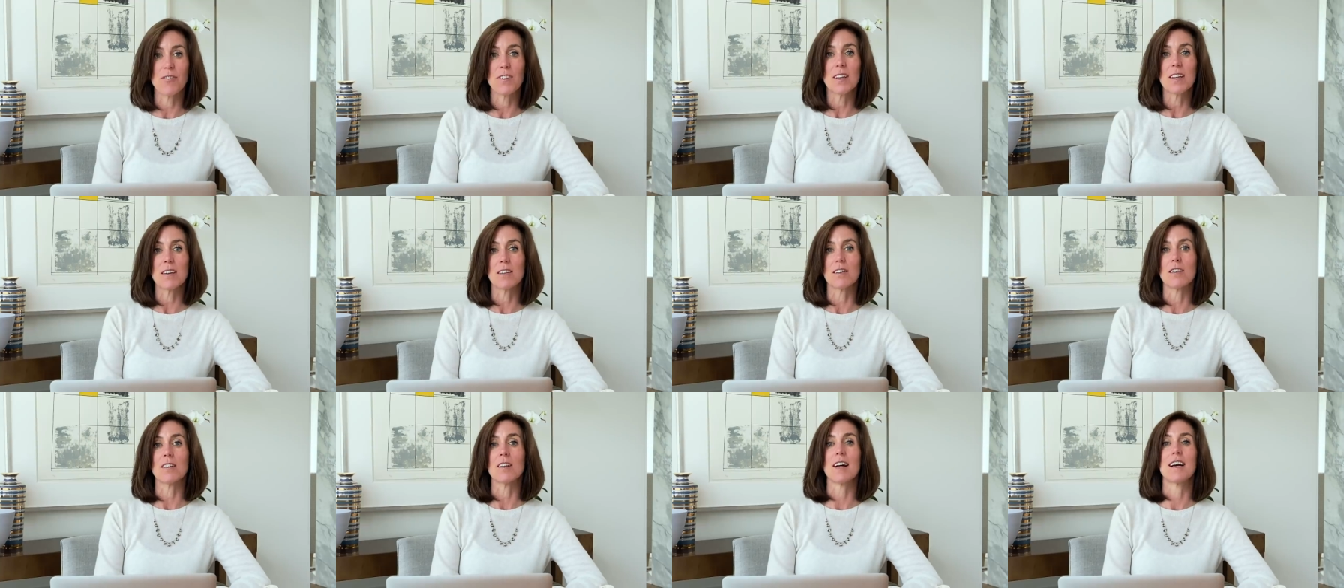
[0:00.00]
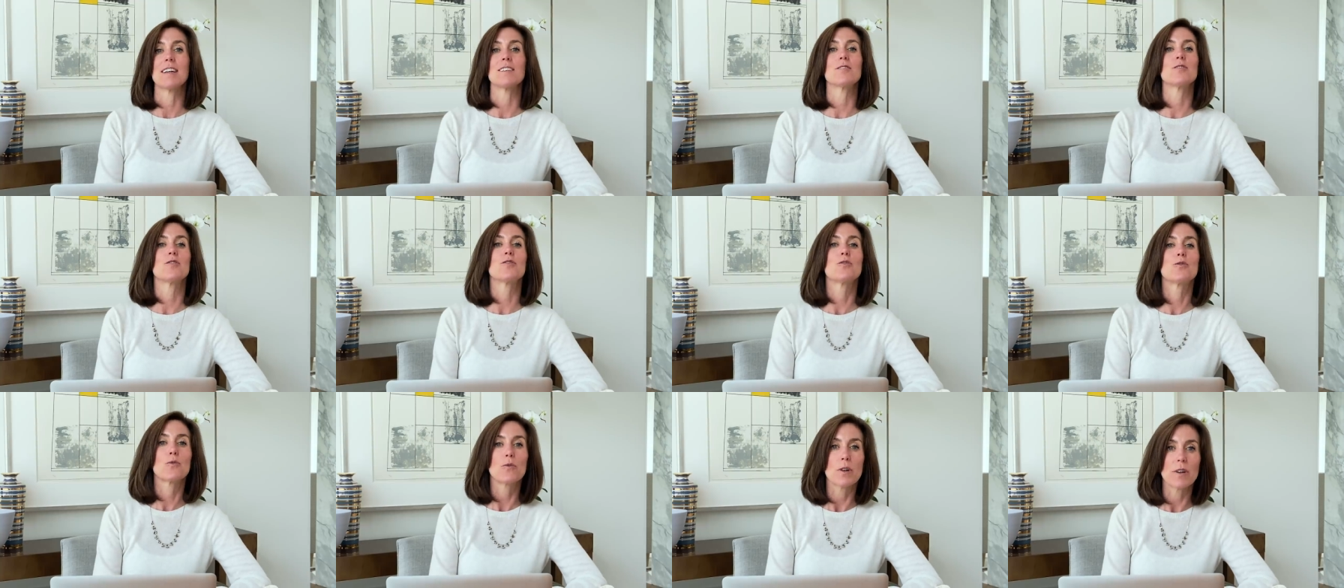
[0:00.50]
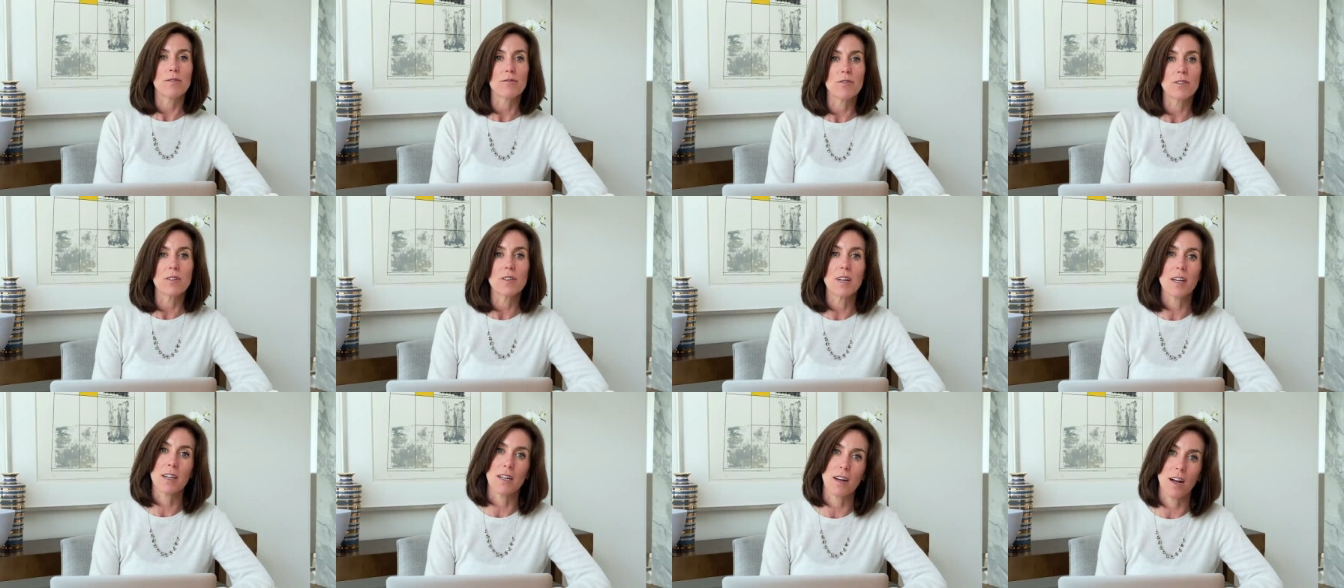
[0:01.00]
feel as
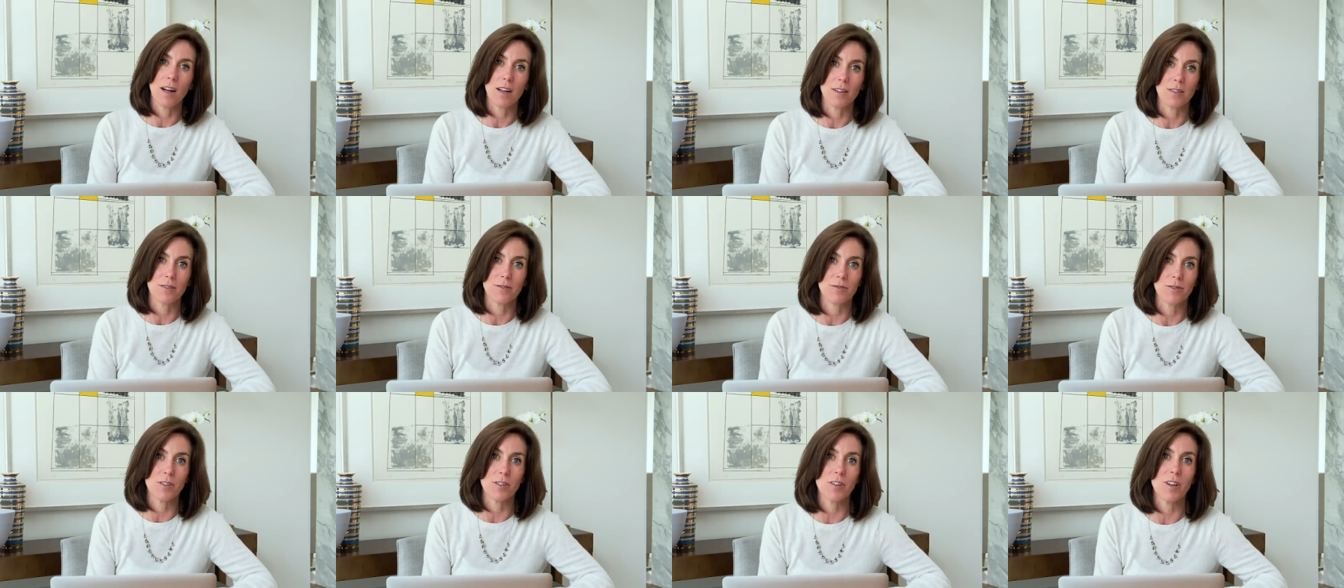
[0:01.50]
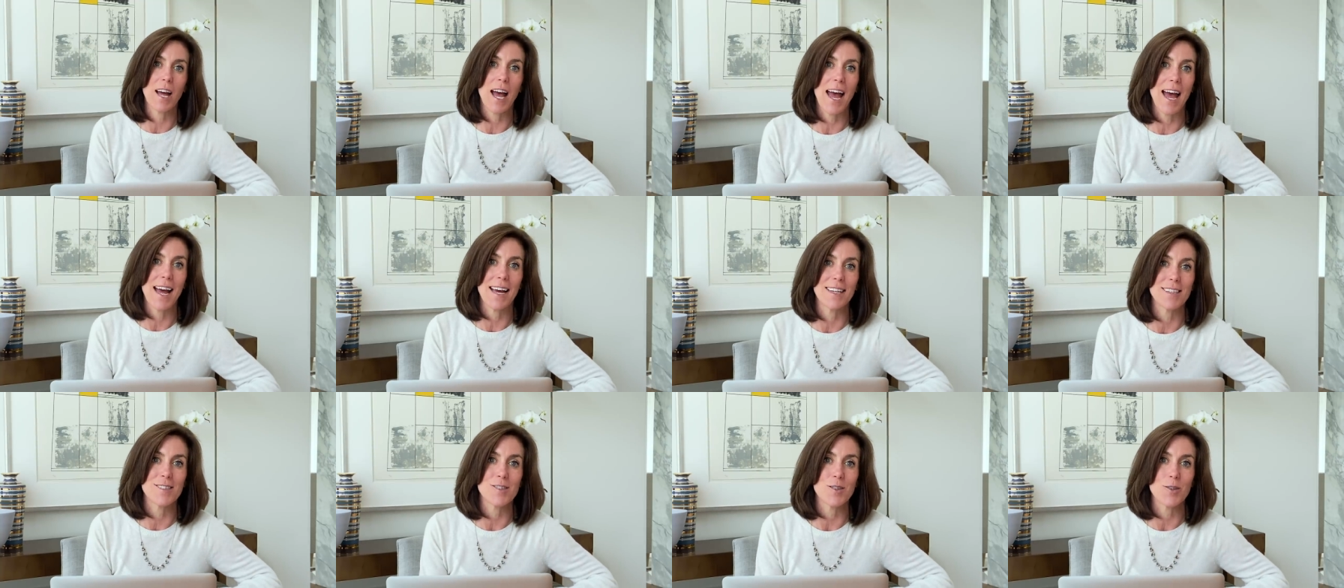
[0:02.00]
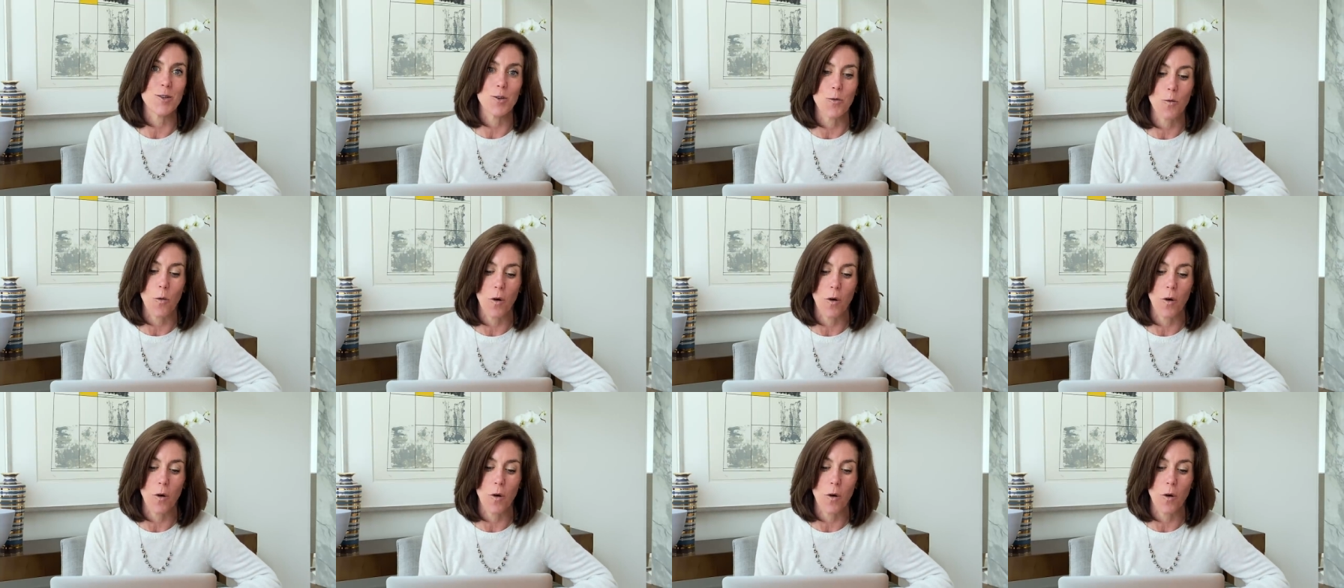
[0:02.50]
joyful and colorful as you